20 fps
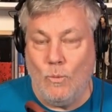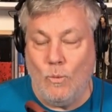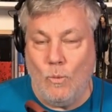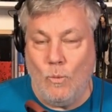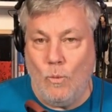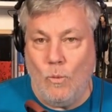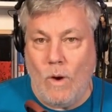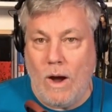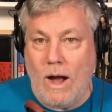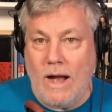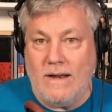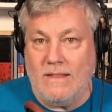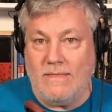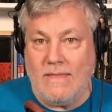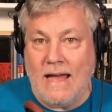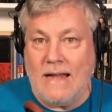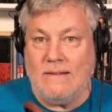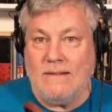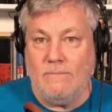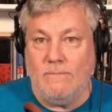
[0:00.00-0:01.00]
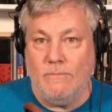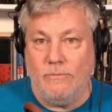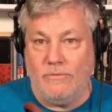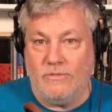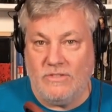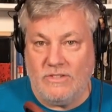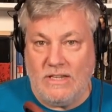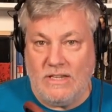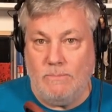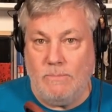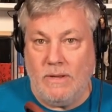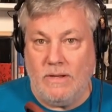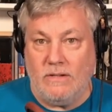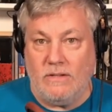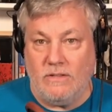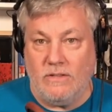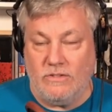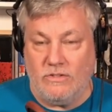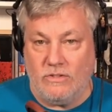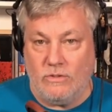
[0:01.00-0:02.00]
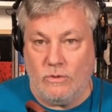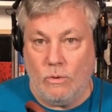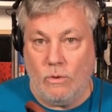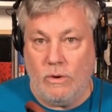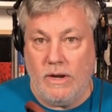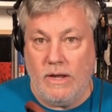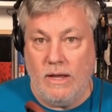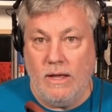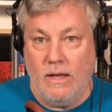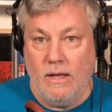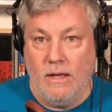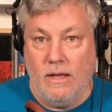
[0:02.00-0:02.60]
Why did that seep into the story?